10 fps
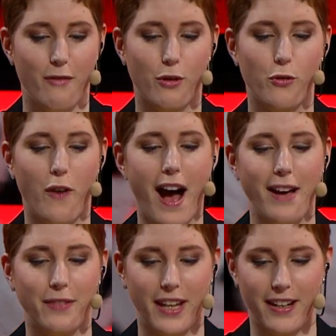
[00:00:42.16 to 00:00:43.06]
For
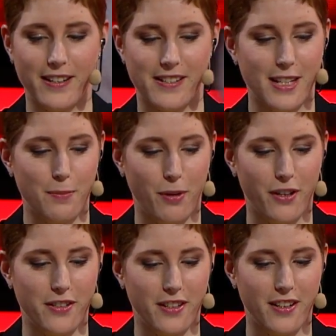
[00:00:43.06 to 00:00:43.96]
five years, this
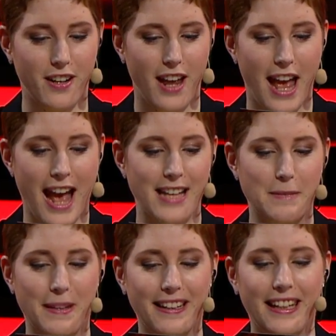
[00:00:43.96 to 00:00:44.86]
person has
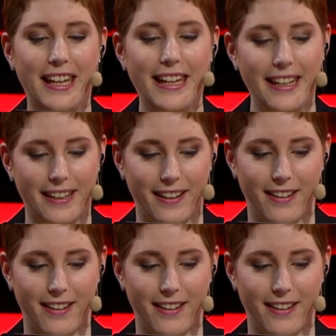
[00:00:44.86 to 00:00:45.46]
been key